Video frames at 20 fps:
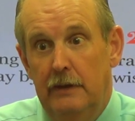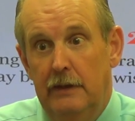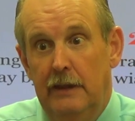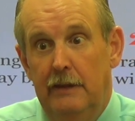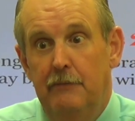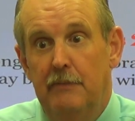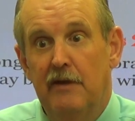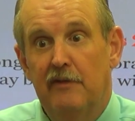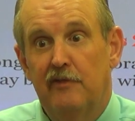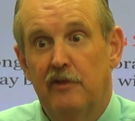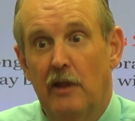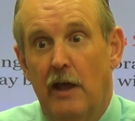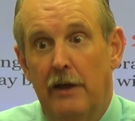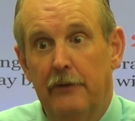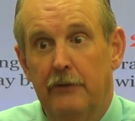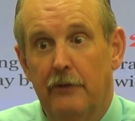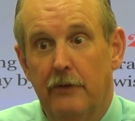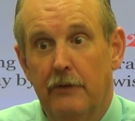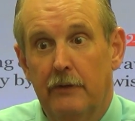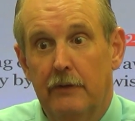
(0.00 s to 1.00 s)
He
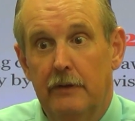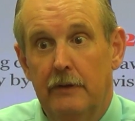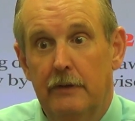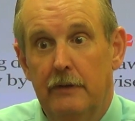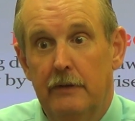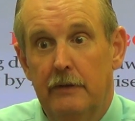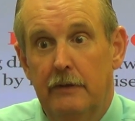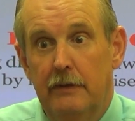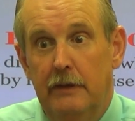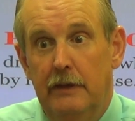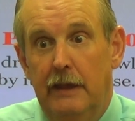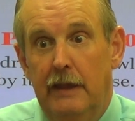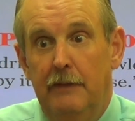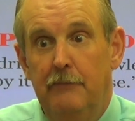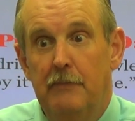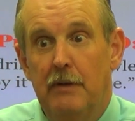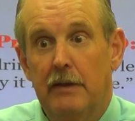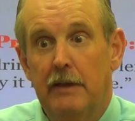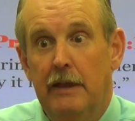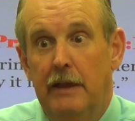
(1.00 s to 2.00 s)
misled her. He,
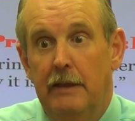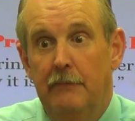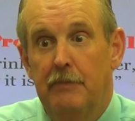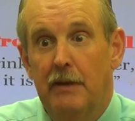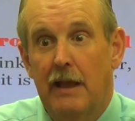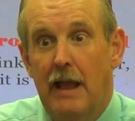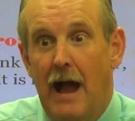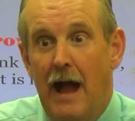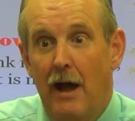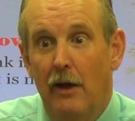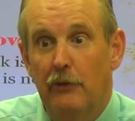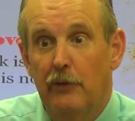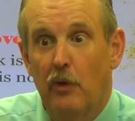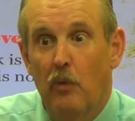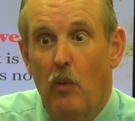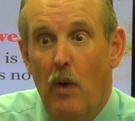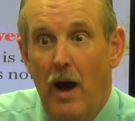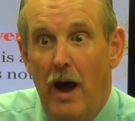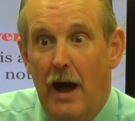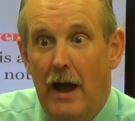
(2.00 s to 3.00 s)
he beguiled her.
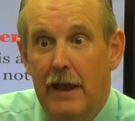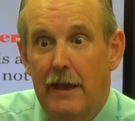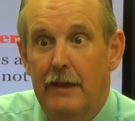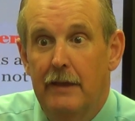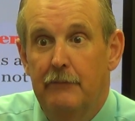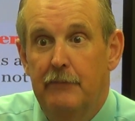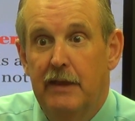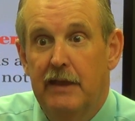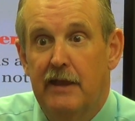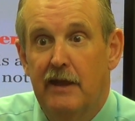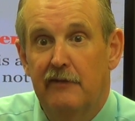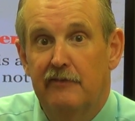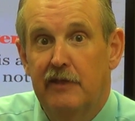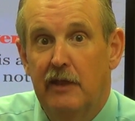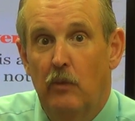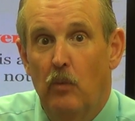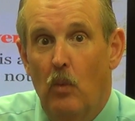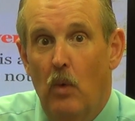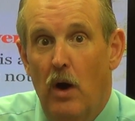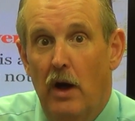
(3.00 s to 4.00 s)
Why? Because
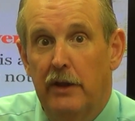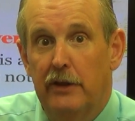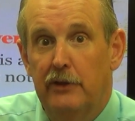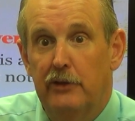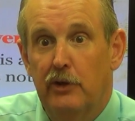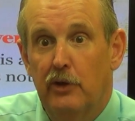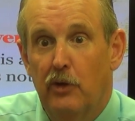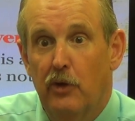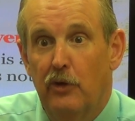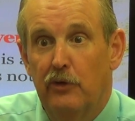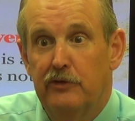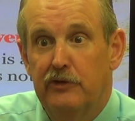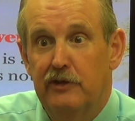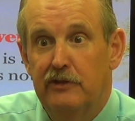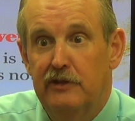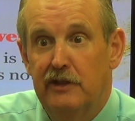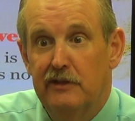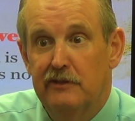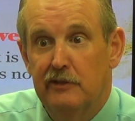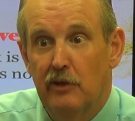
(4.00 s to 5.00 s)
he wanted her to
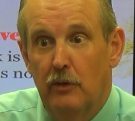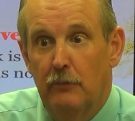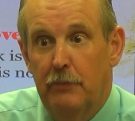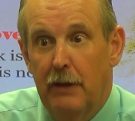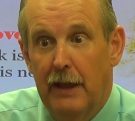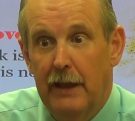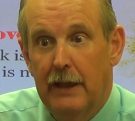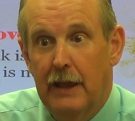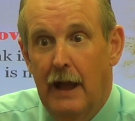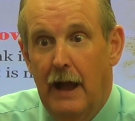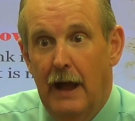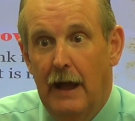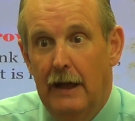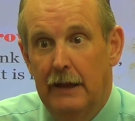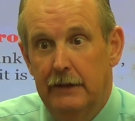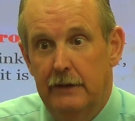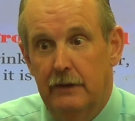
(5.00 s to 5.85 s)
disobey God.